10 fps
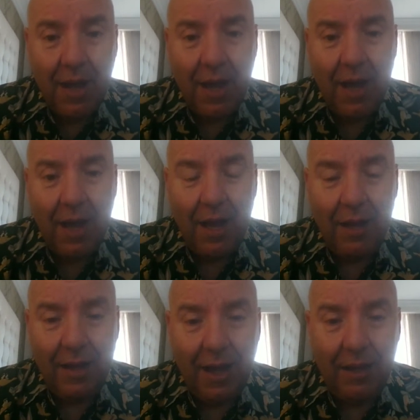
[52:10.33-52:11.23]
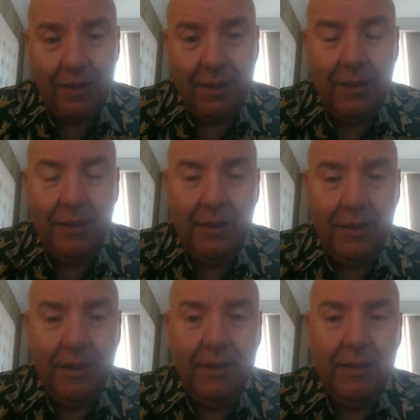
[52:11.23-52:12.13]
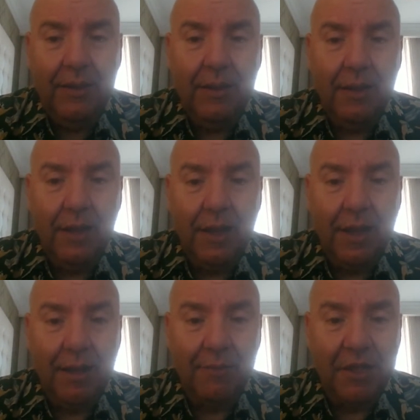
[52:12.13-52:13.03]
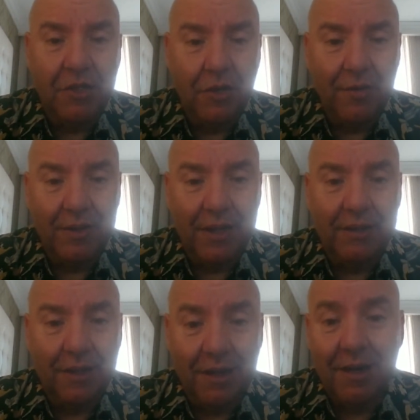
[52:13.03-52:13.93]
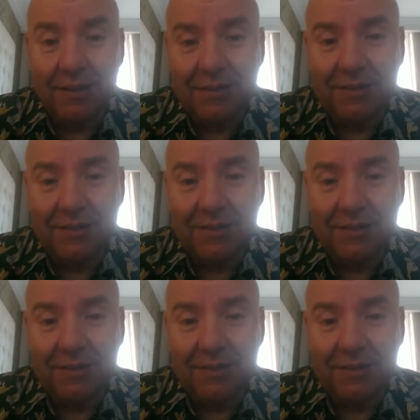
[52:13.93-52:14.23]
And he did an adaptation of the Telltale Heart